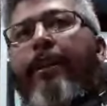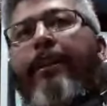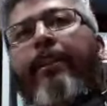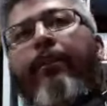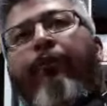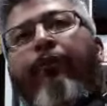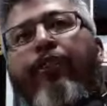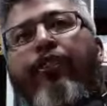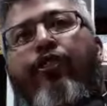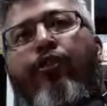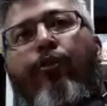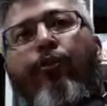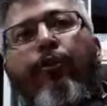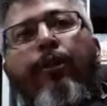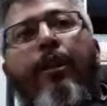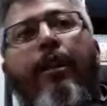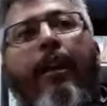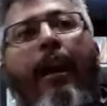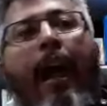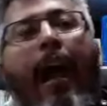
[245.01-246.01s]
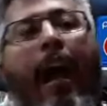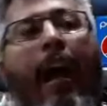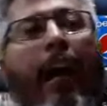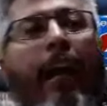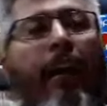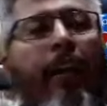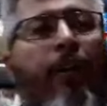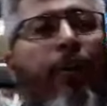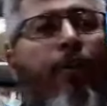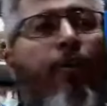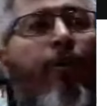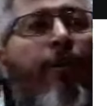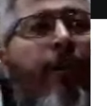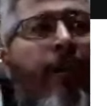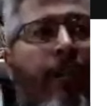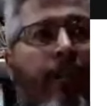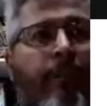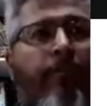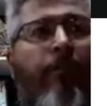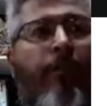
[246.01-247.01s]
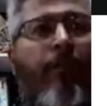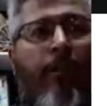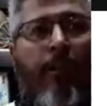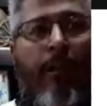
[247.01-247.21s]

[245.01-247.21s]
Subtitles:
individual who could